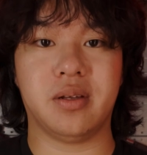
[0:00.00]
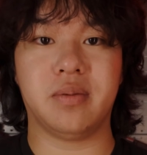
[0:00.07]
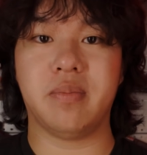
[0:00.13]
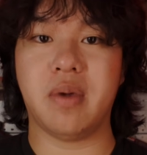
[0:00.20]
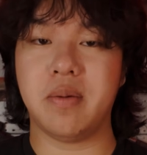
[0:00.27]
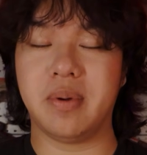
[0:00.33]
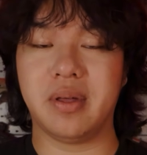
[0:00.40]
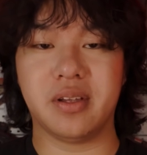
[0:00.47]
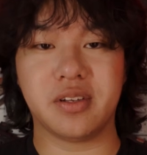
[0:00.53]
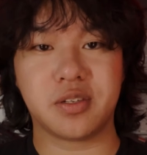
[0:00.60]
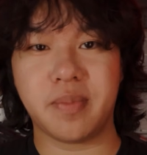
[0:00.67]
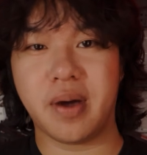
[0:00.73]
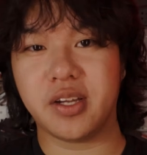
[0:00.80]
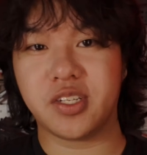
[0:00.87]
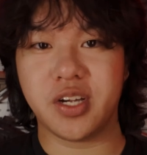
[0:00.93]
and maybe
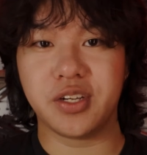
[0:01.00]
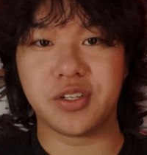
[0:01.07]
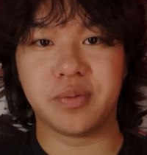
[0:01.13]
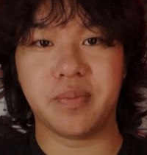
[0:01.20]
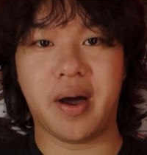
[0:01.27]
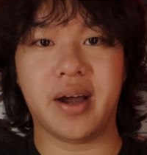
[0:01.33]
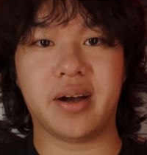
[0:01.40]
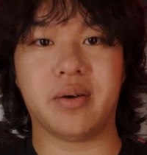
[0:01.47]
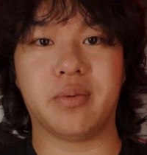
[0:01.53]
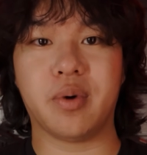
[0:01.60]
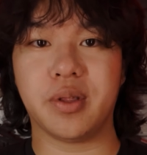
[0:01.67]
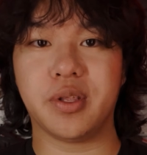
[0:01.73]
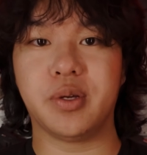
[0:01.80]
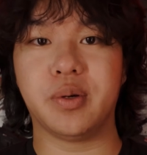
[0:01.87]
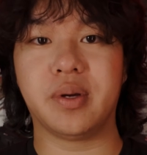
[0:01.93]
this might change your mind on
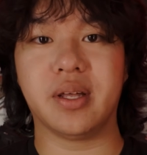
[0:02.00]
whether you